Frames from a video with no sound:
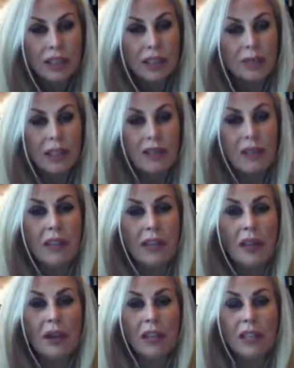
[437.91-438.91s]
in terms of
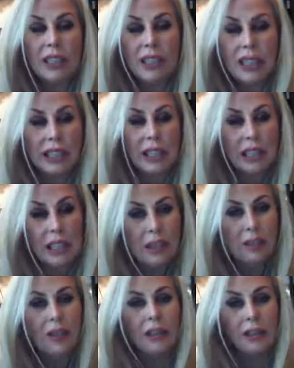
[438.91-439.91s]
they've got a steady
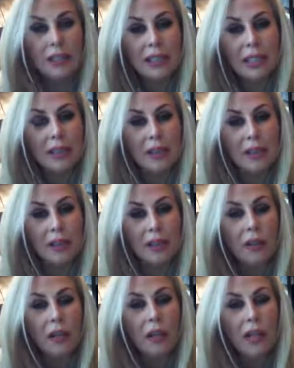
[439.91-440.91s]
lead funnel and sales
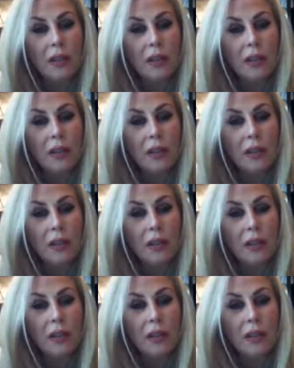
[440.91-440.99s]
funnel